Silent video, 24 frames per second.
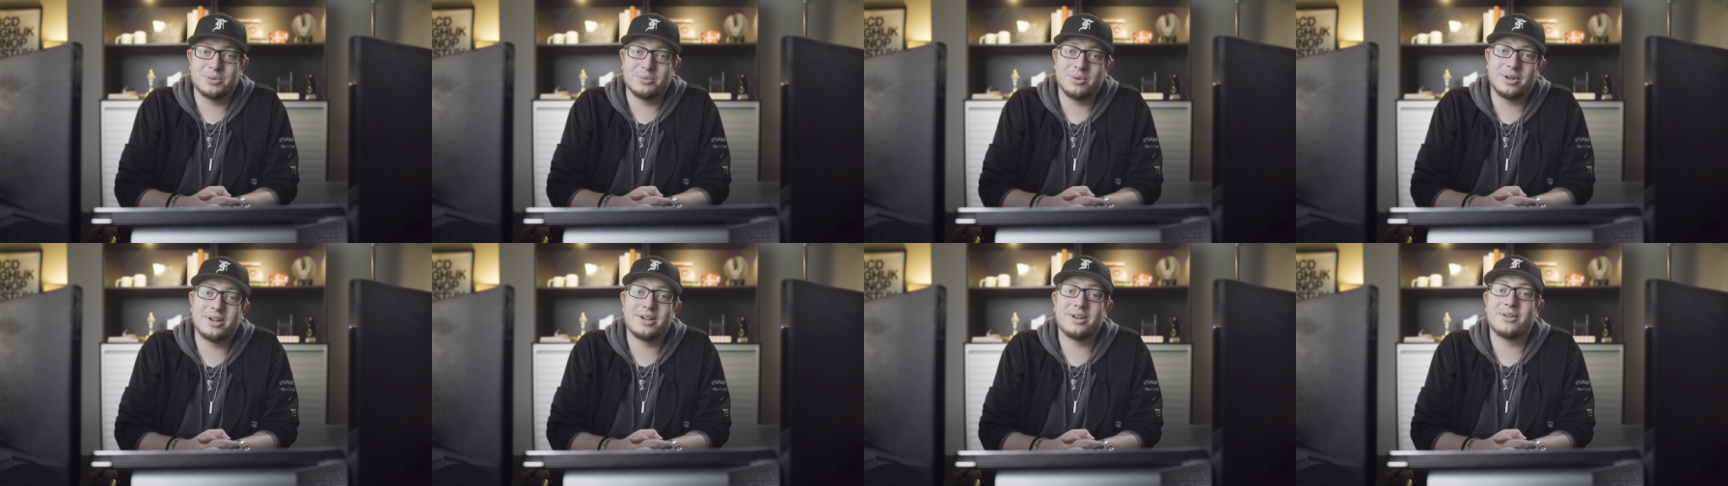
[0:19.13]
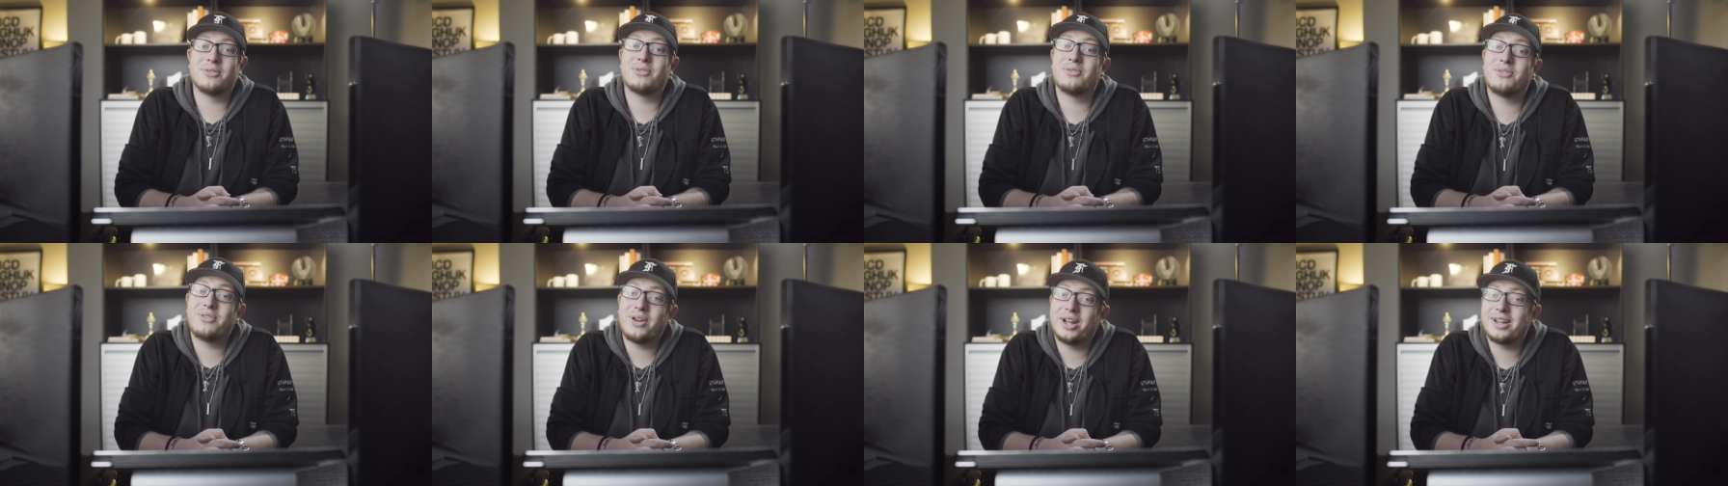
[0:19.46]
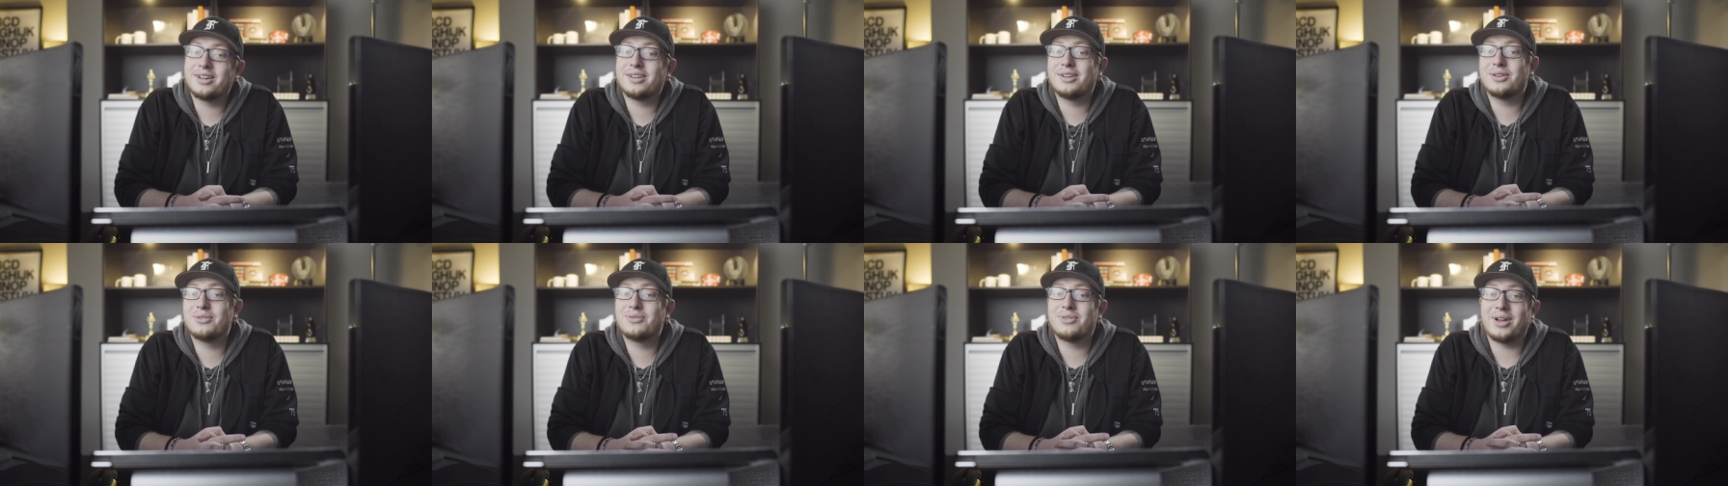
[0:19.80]
run
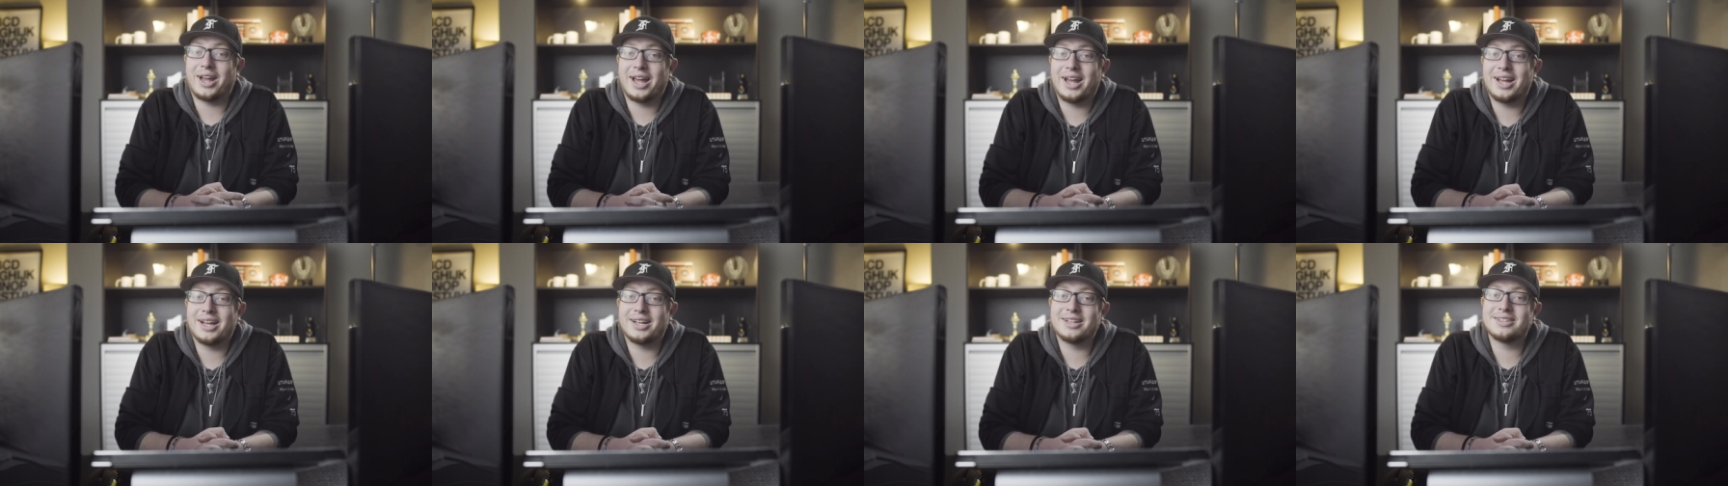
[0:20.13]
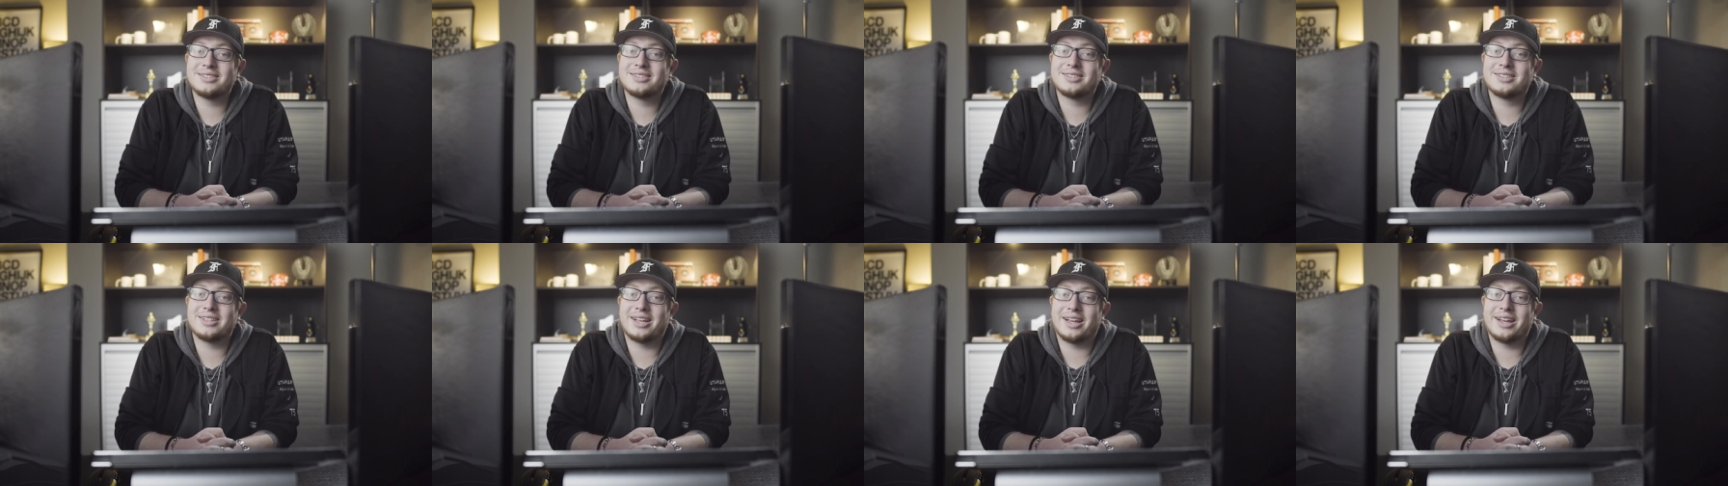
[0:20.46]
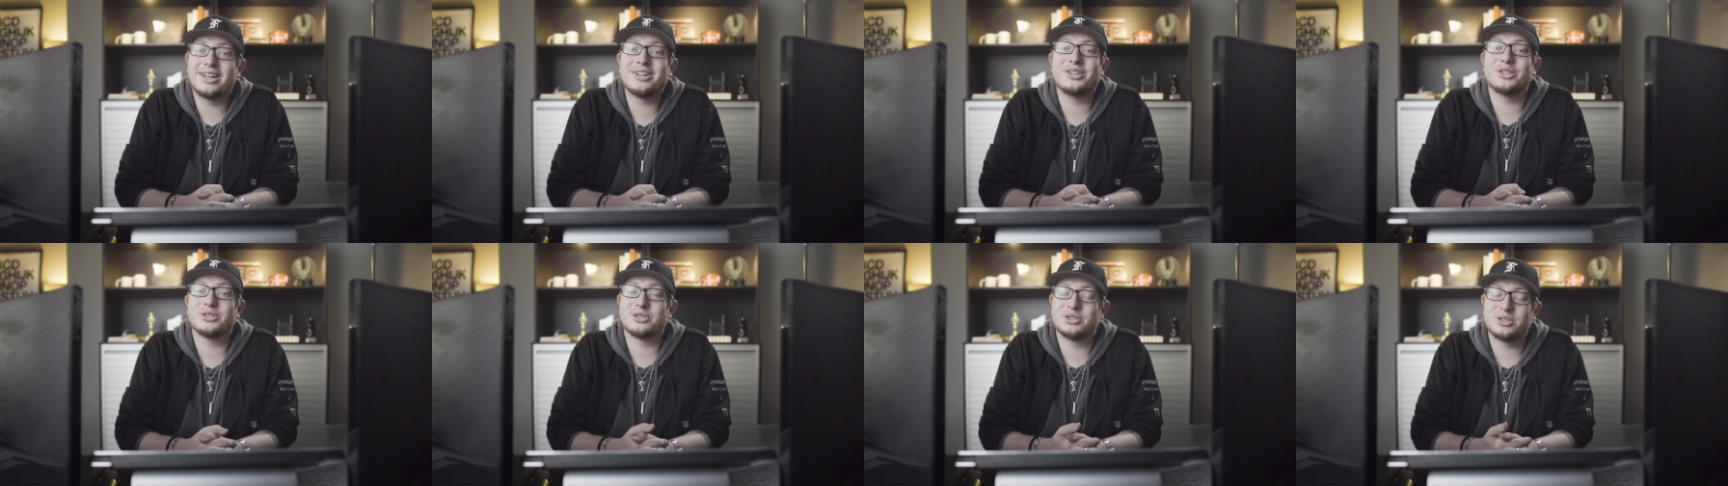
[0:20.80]
effective ads
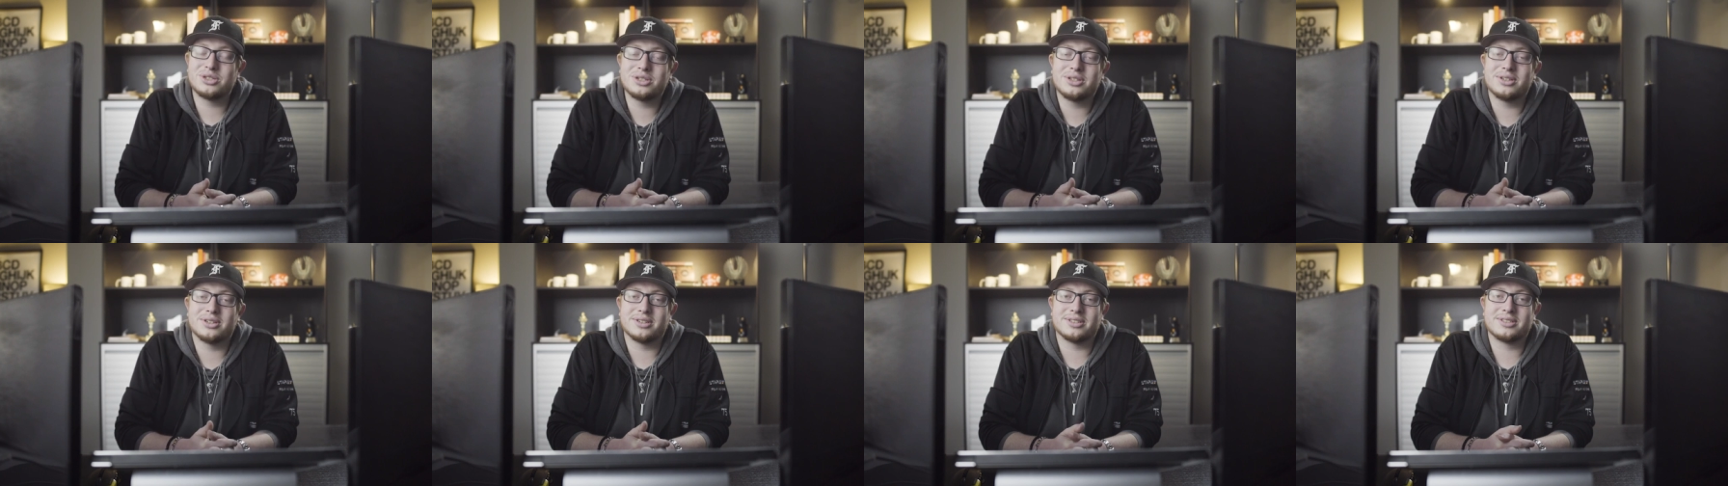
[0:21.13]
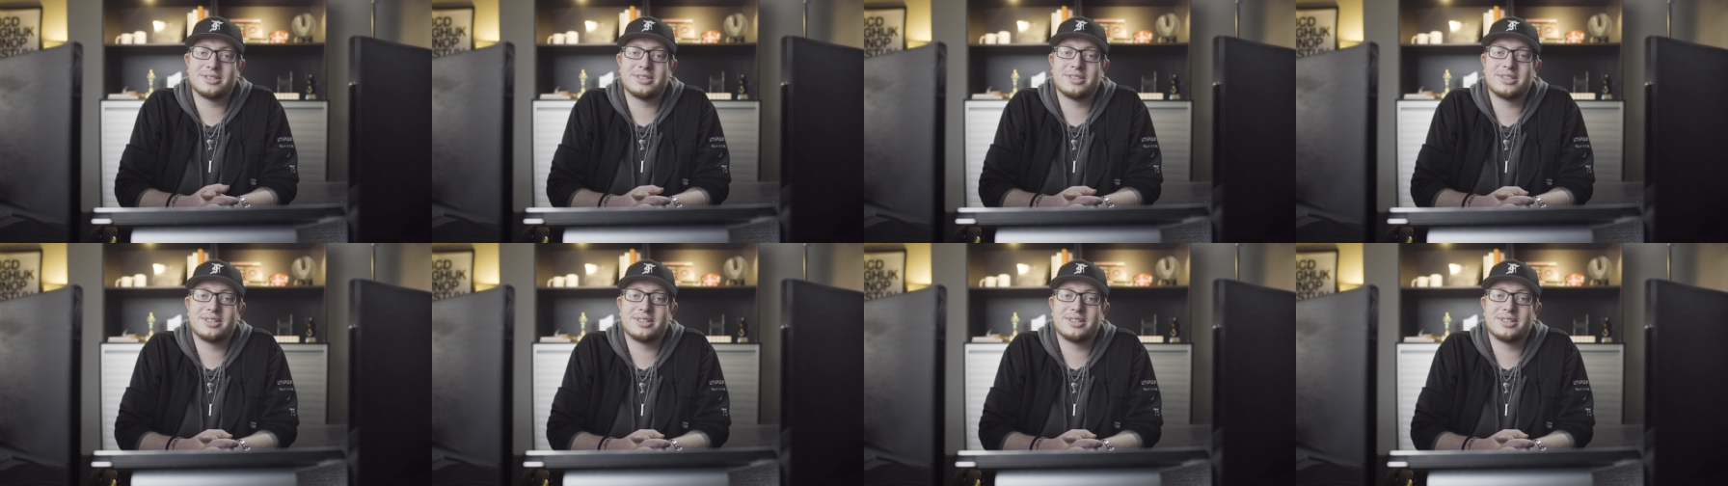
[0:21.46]
at your church.